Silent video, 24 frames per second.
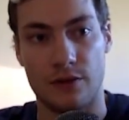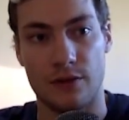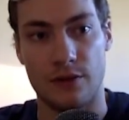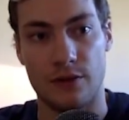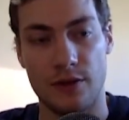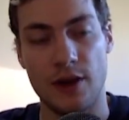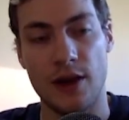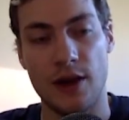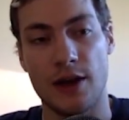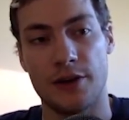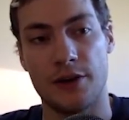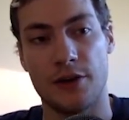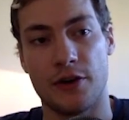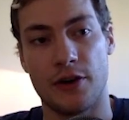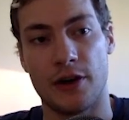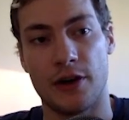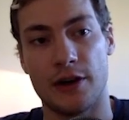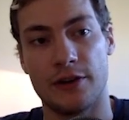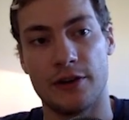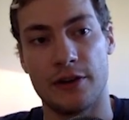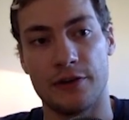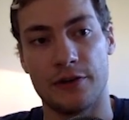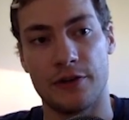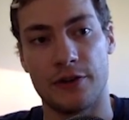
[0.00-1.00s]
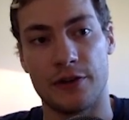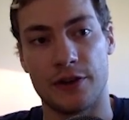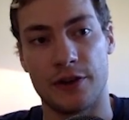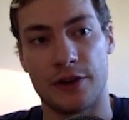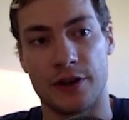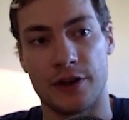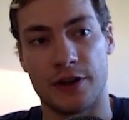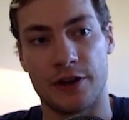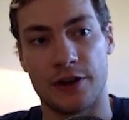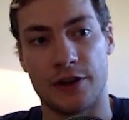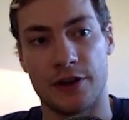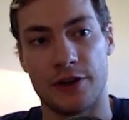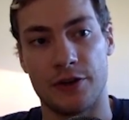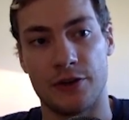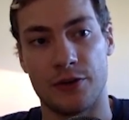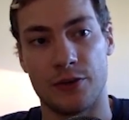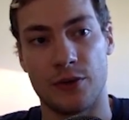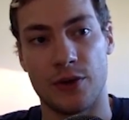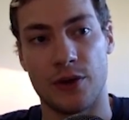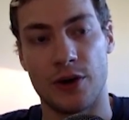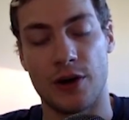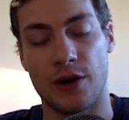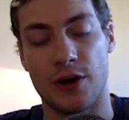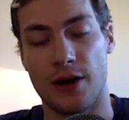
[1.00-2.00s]
yeah, no, I definitely hear
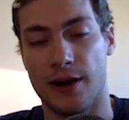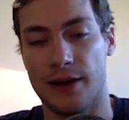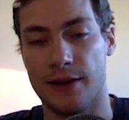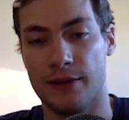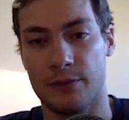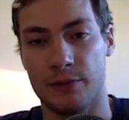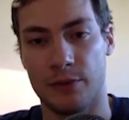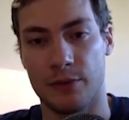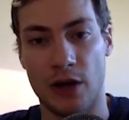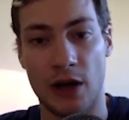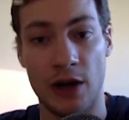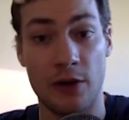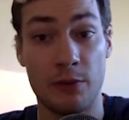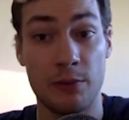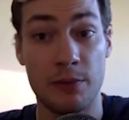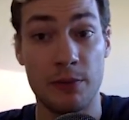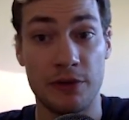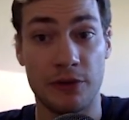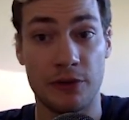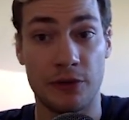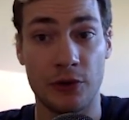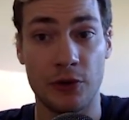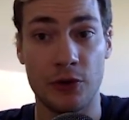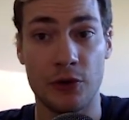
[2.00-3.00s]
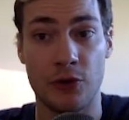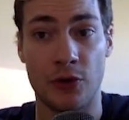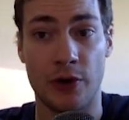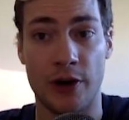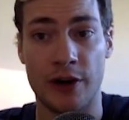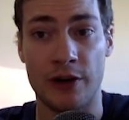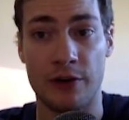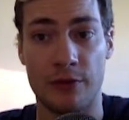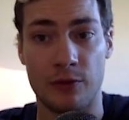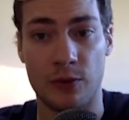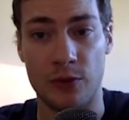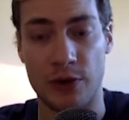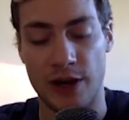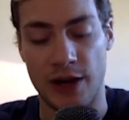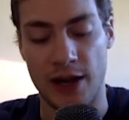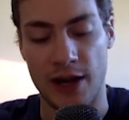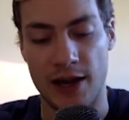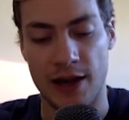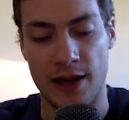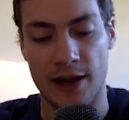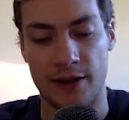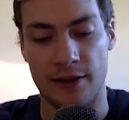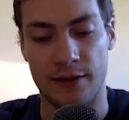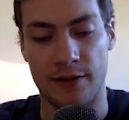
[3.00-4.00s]
you. I I would be so great if we
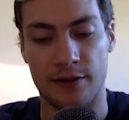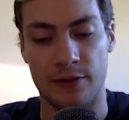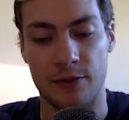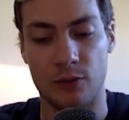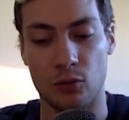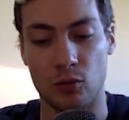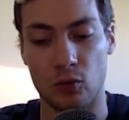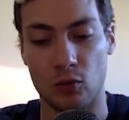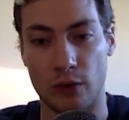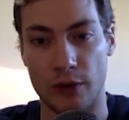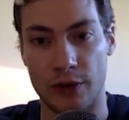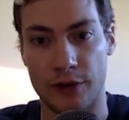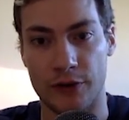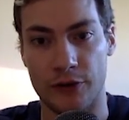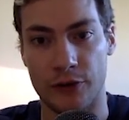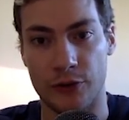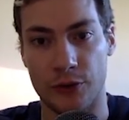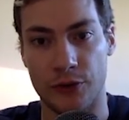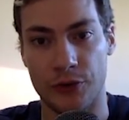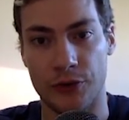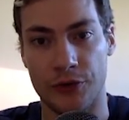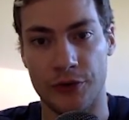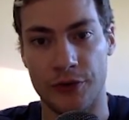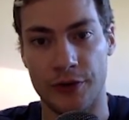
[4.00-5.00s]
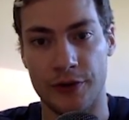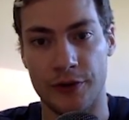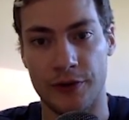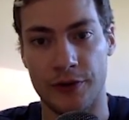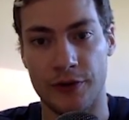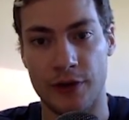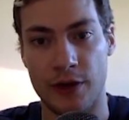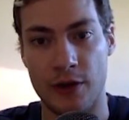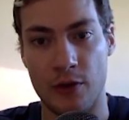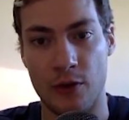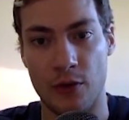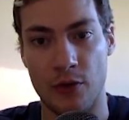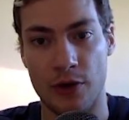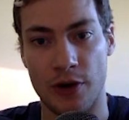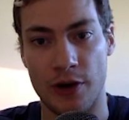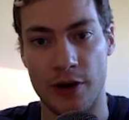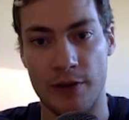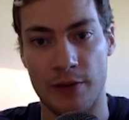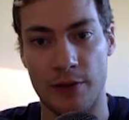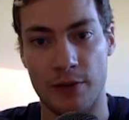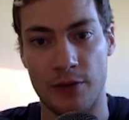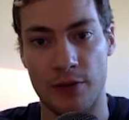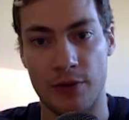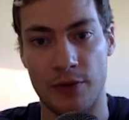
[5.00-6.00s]
had resources that were
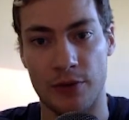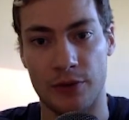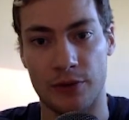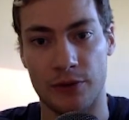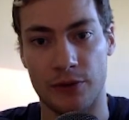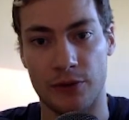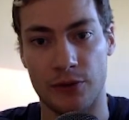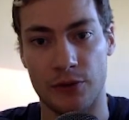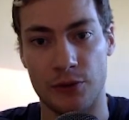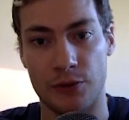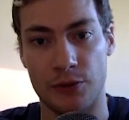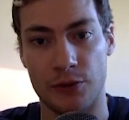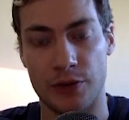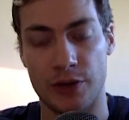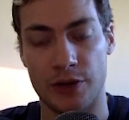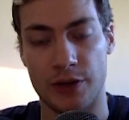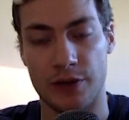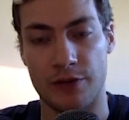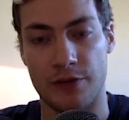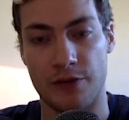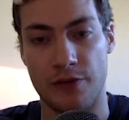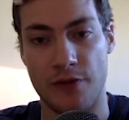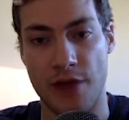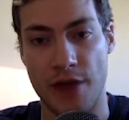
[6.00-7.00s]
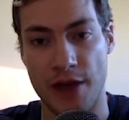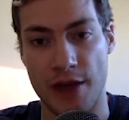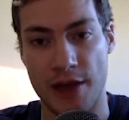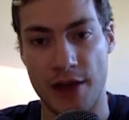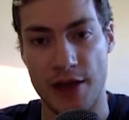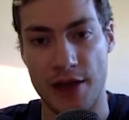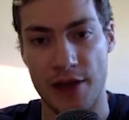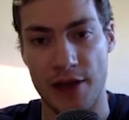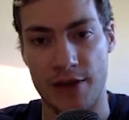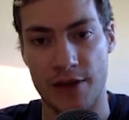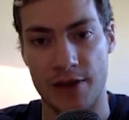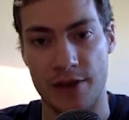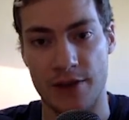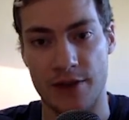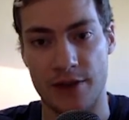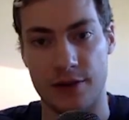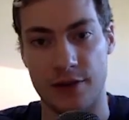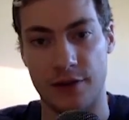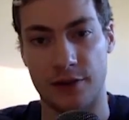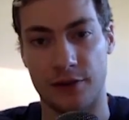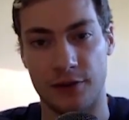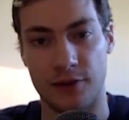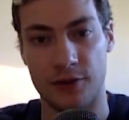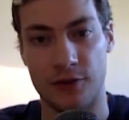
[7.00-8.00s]
able to convey
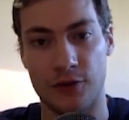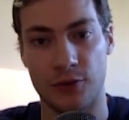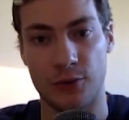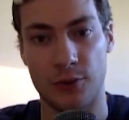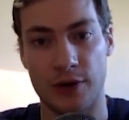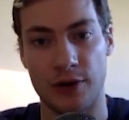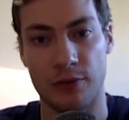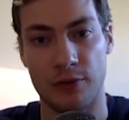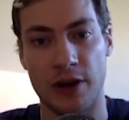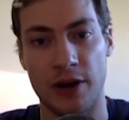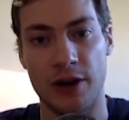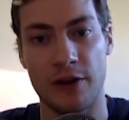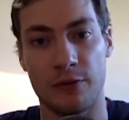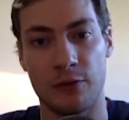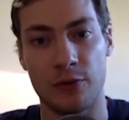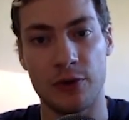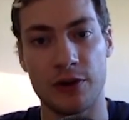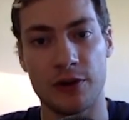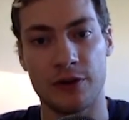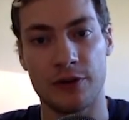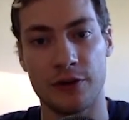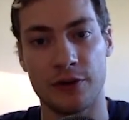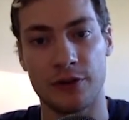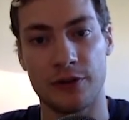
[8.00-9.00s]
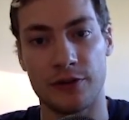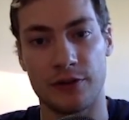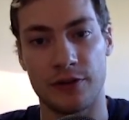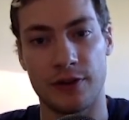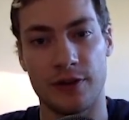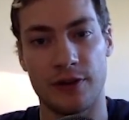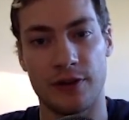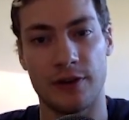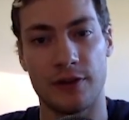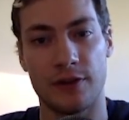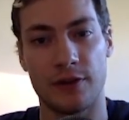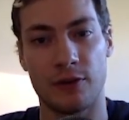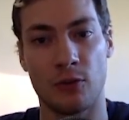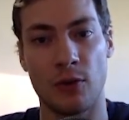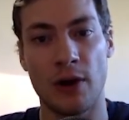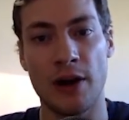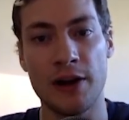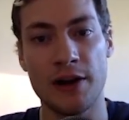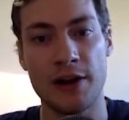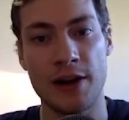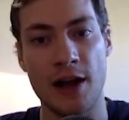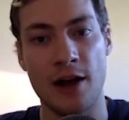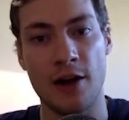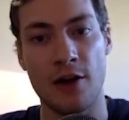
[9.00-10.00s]
the situation. Right, if we could just
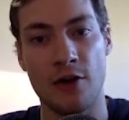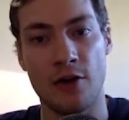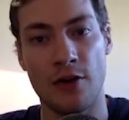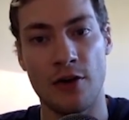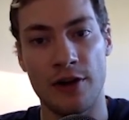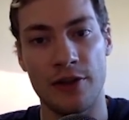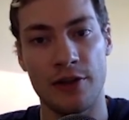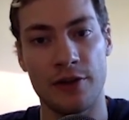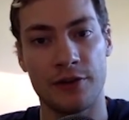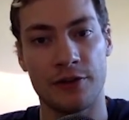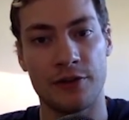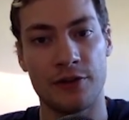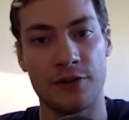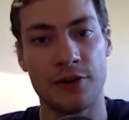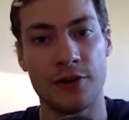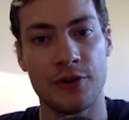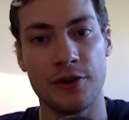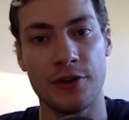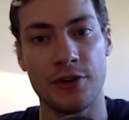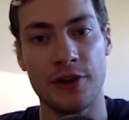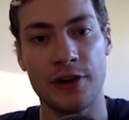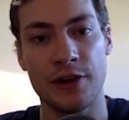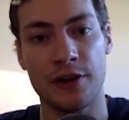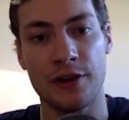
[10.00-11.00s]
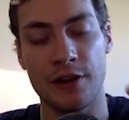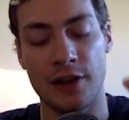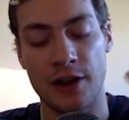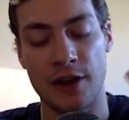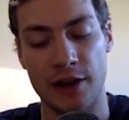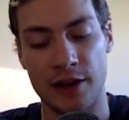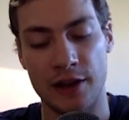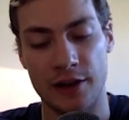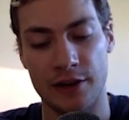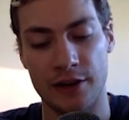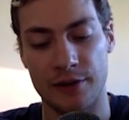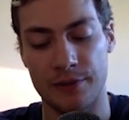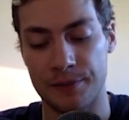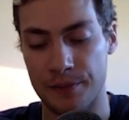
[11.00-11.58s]
right now, there's nothing like